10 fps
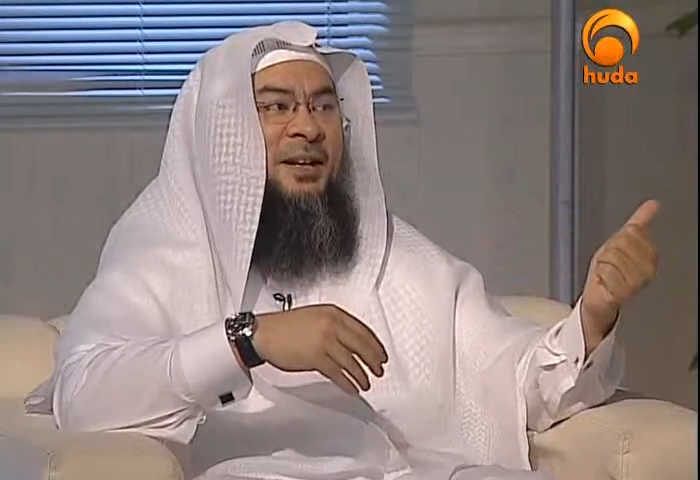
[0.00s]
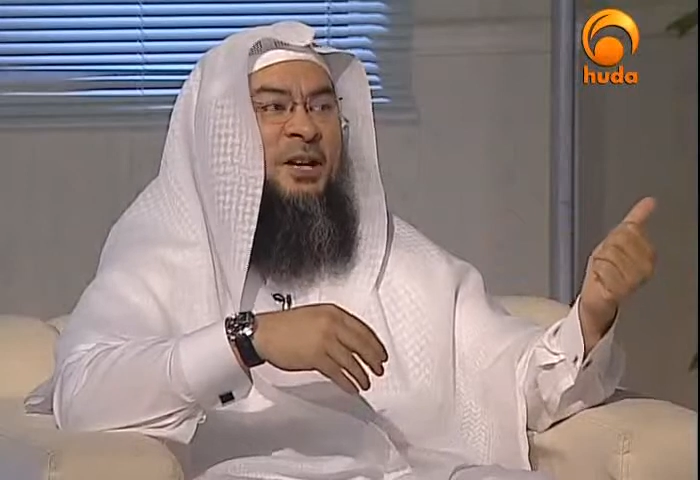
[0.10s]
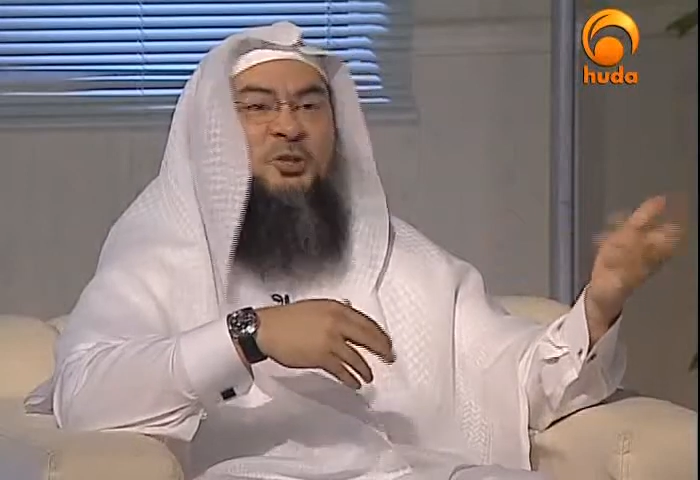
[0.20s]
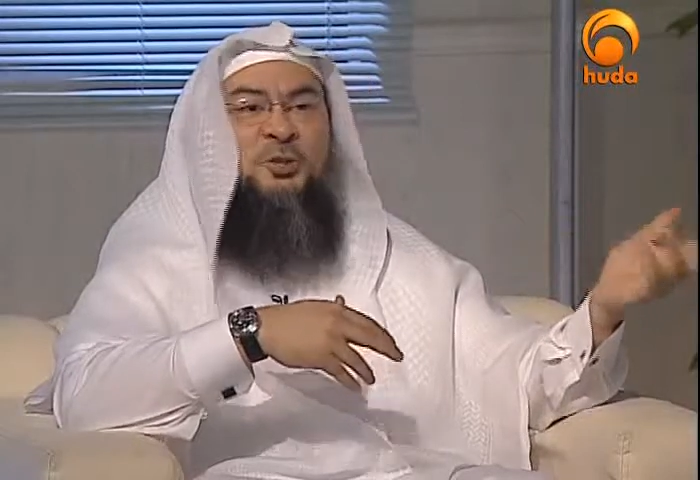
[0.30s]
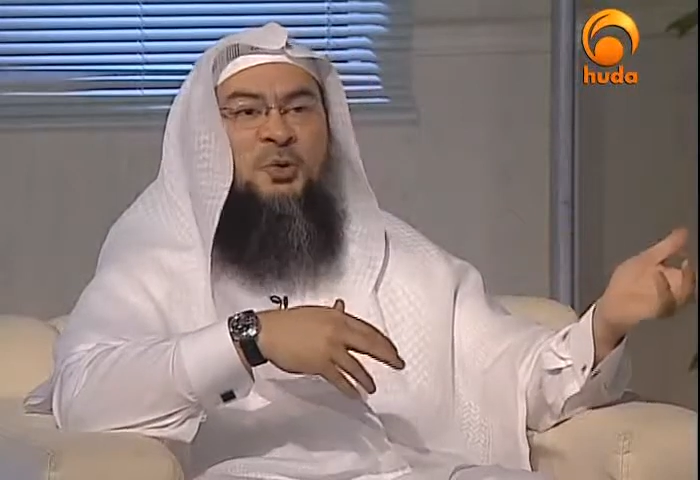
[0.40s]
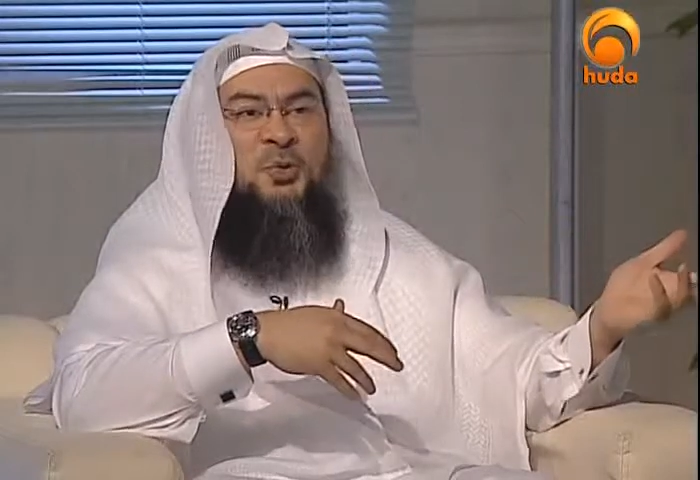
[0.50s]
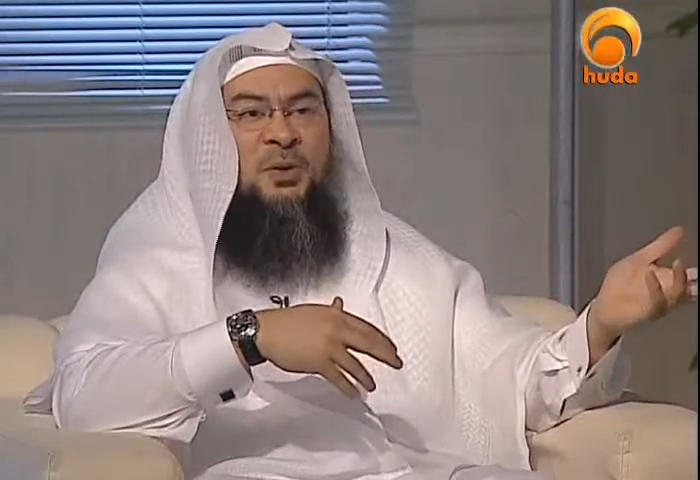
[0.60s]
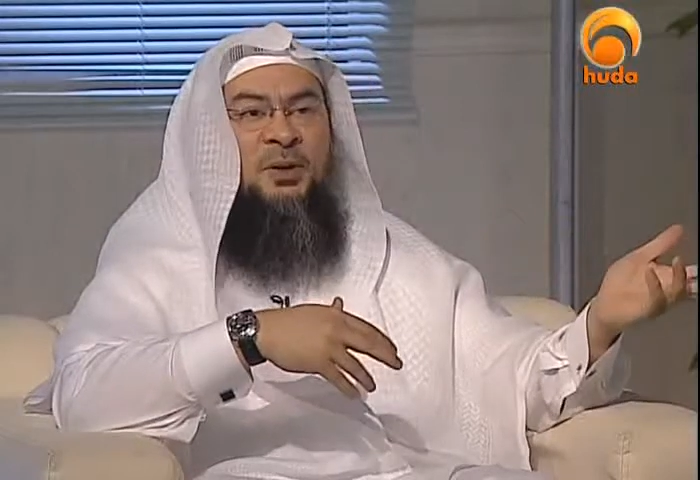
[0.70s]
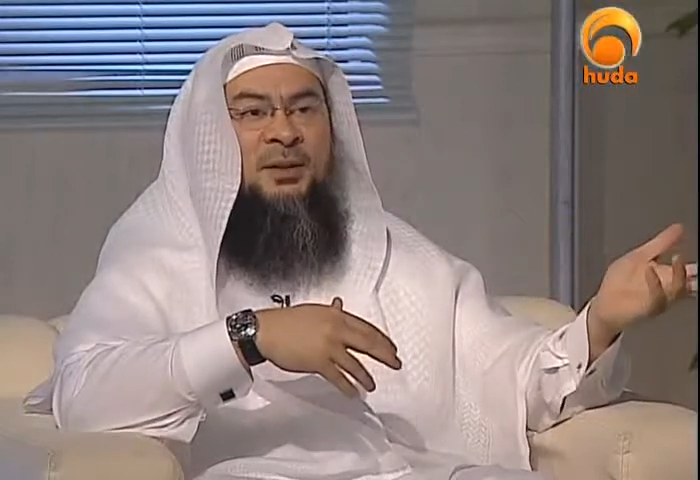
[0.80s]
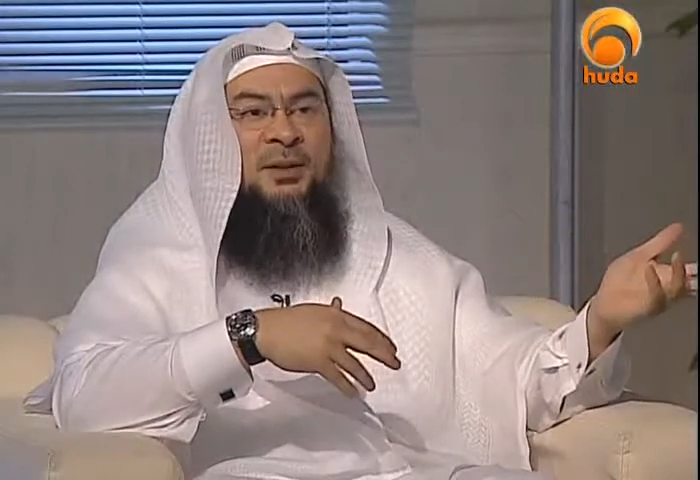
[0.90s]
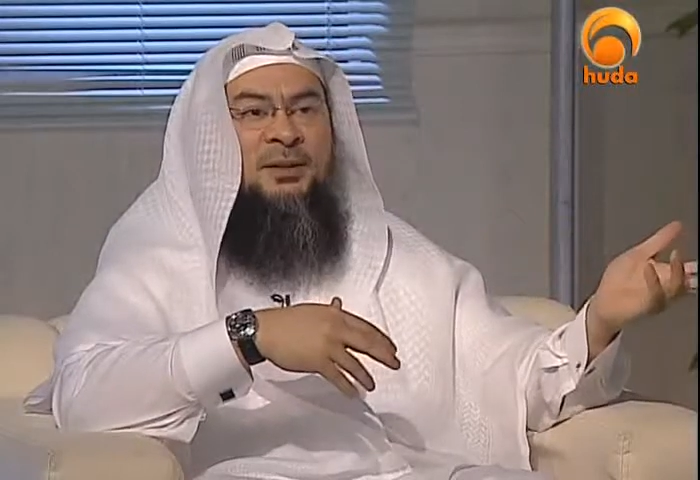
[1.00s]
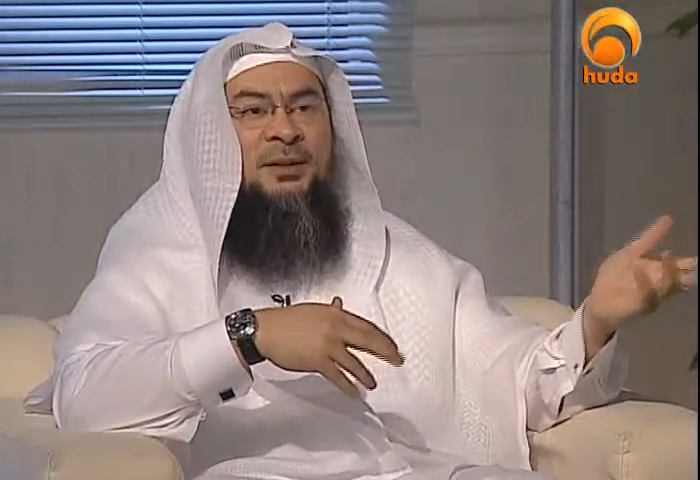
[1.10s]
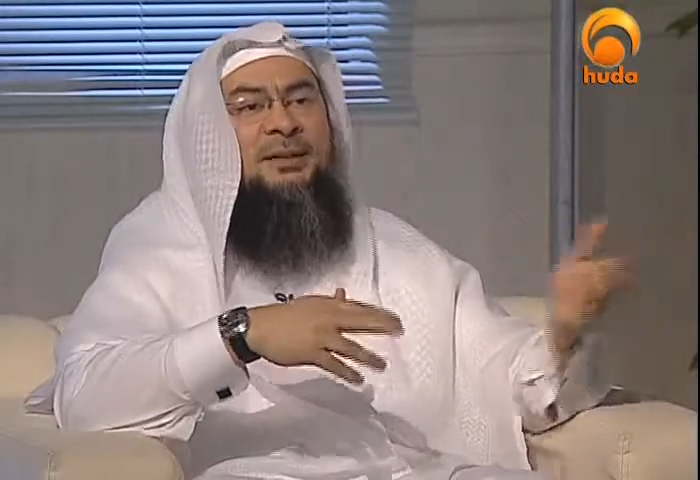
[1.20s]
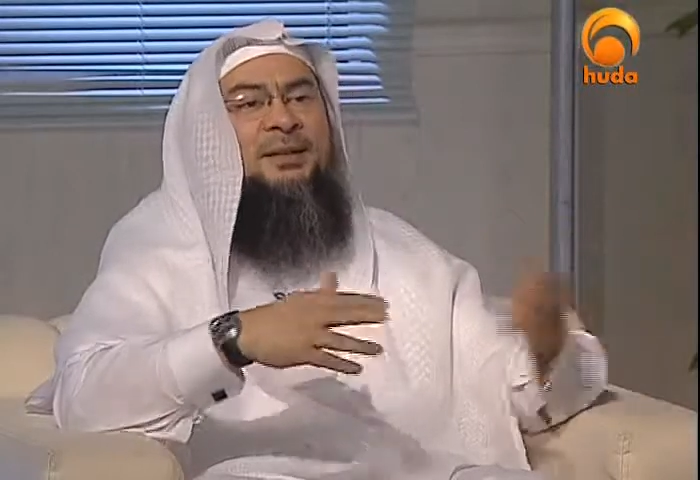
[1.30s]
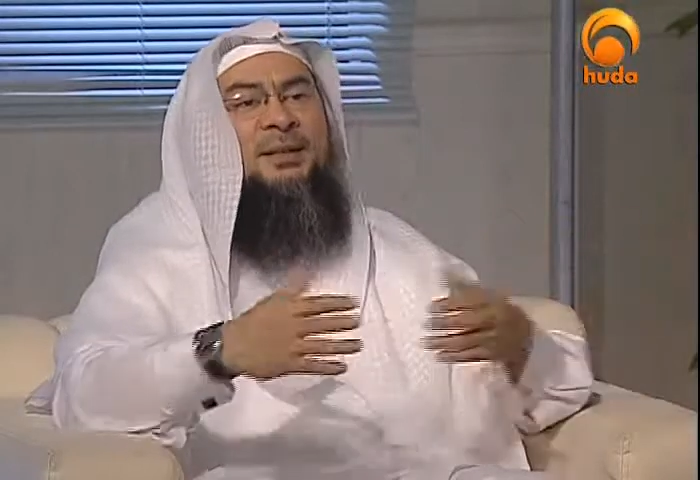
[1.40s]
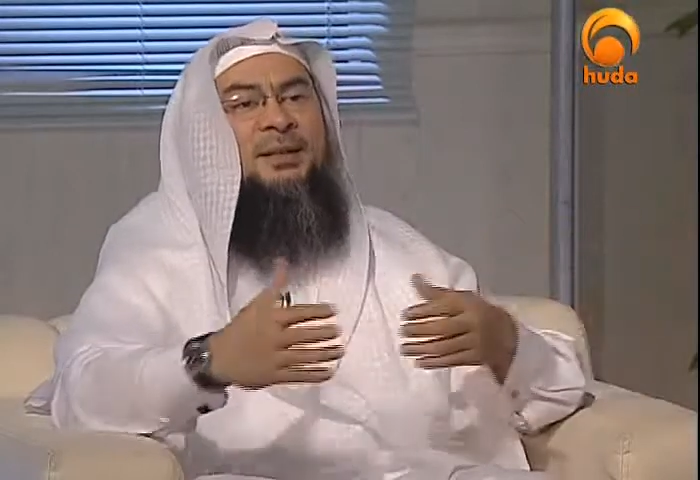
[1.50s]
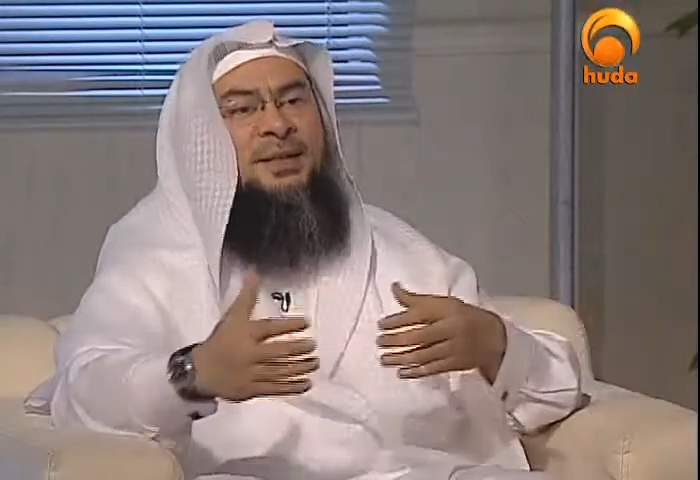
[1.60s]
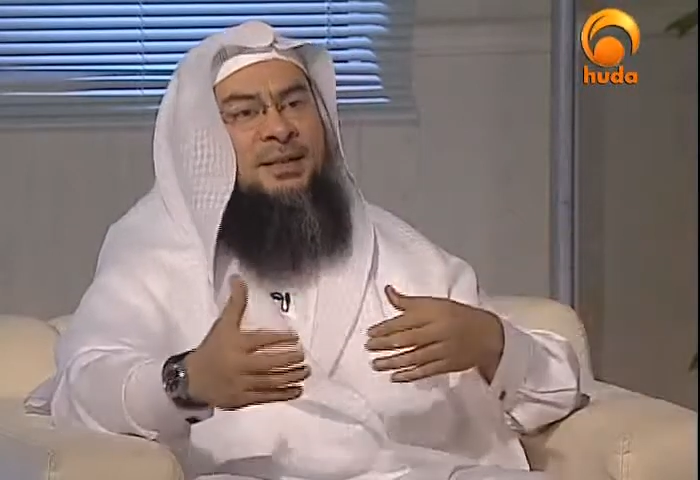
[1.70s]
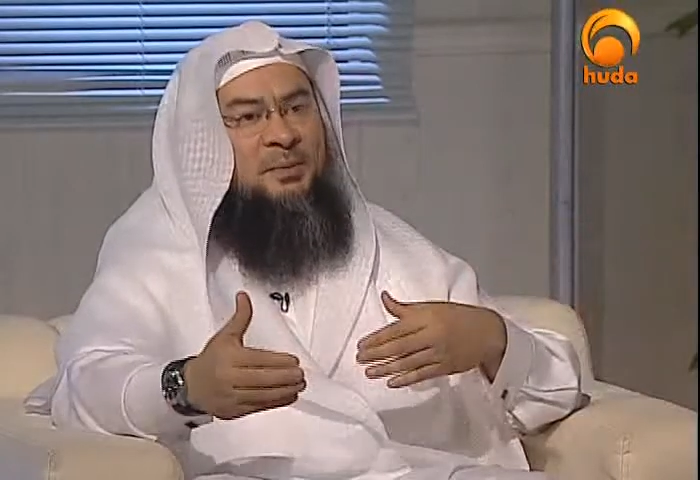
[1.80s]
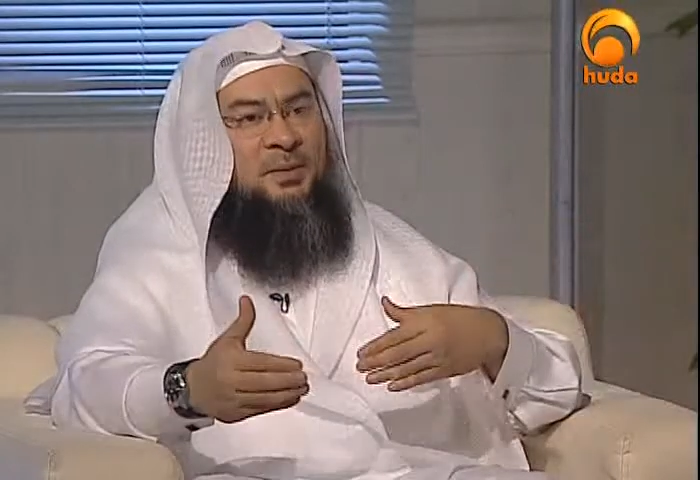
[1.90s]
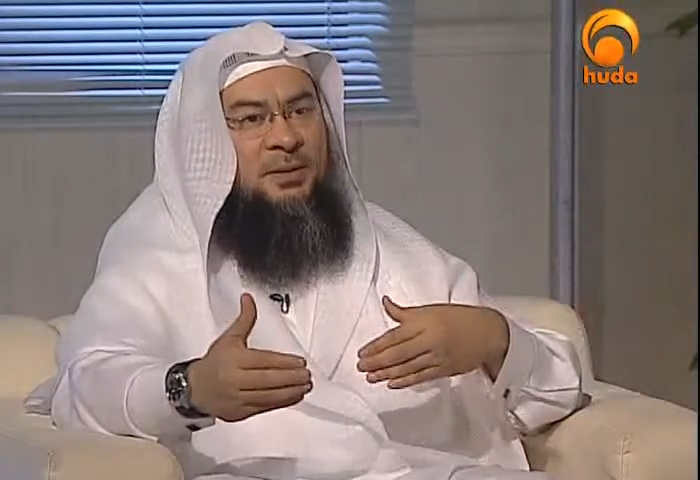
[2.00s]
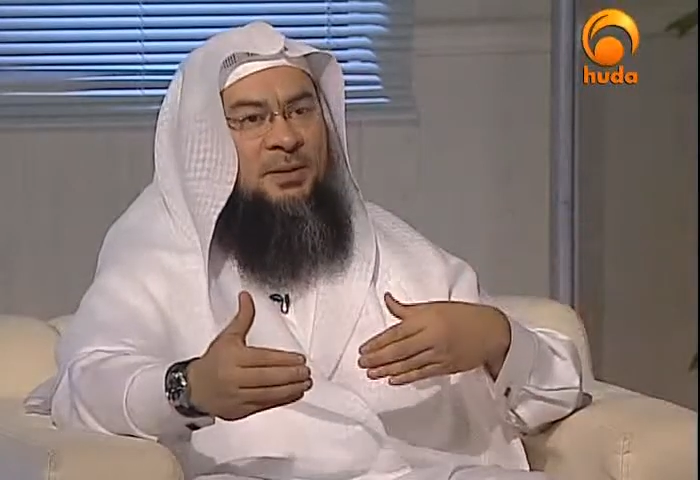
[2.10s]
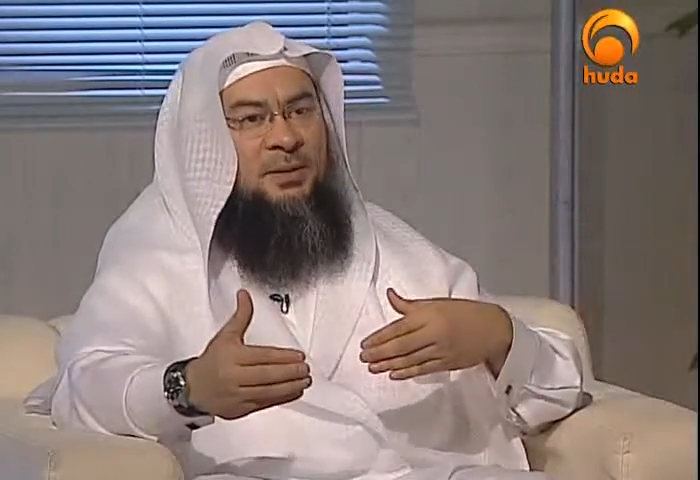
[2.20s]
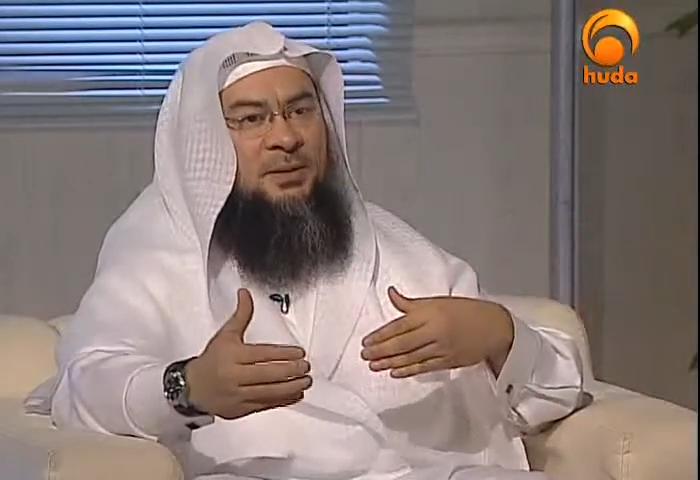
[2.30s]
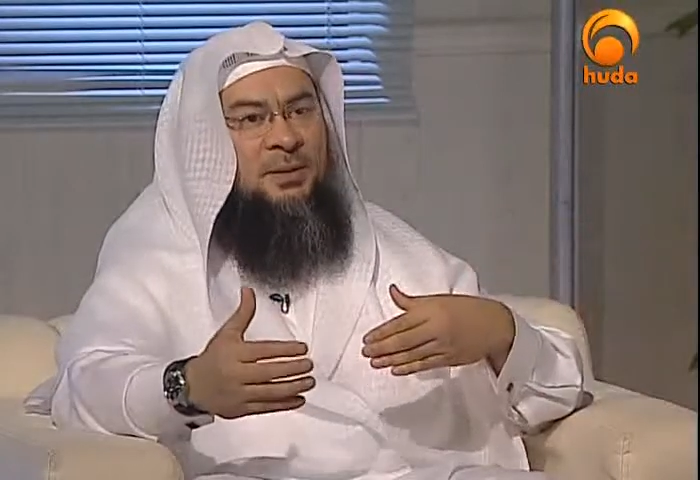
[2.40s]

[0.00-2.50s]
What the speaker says: a Jew, they did not accept this.